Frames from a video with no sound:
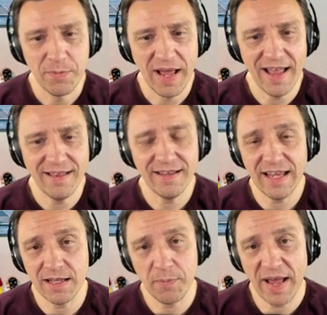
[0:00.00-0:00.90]
Behind,
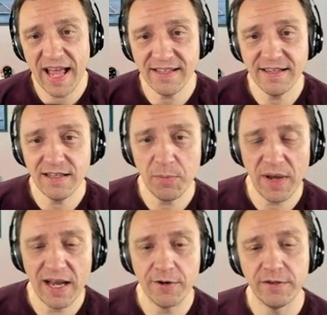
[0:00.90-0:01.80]
yeah, the bats and the
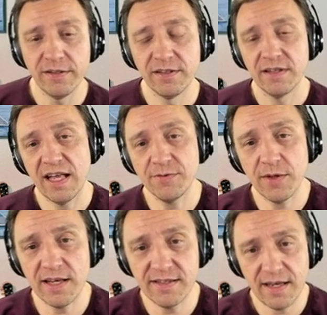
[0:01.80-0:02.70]
barrel. That's
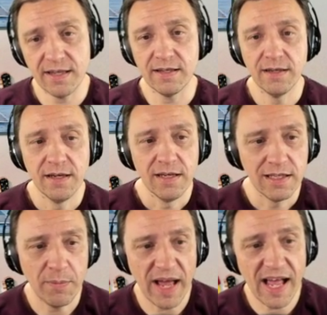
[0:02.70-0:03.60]
what I said.
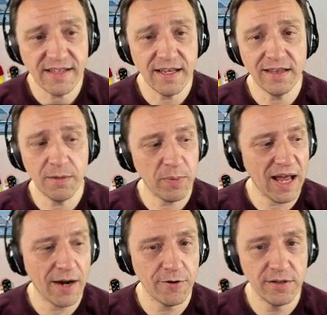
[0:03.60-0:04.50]
The bats and the
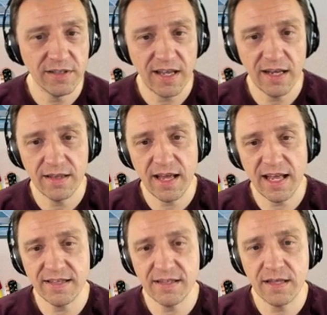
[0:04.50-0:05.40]
barrel, that,
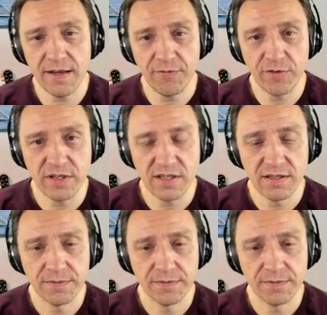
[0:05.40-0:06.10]
that's the difference.